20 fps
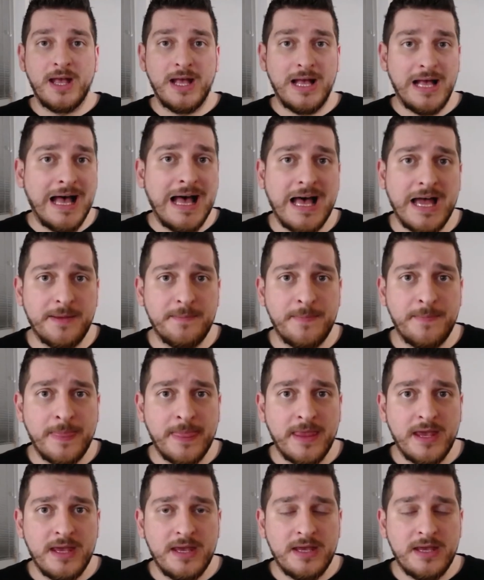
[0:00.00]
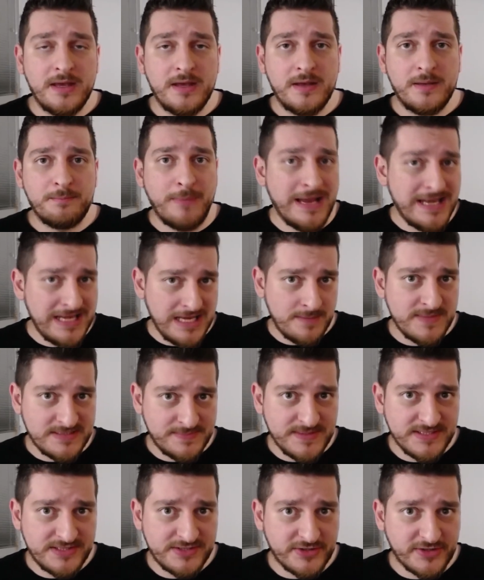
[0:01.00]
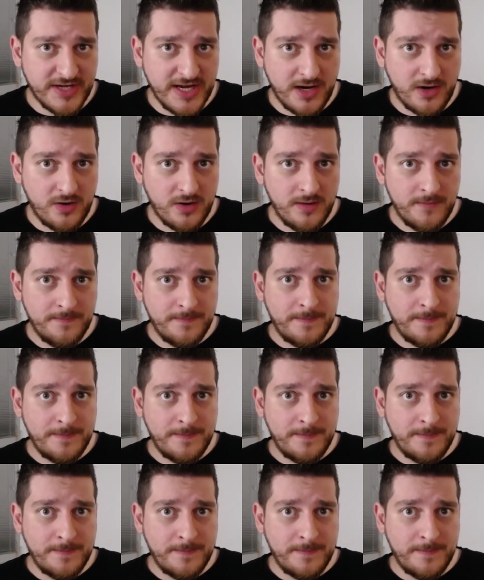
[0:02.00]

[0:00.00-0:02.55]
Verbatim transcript: Hi, my name is Mister Gecko.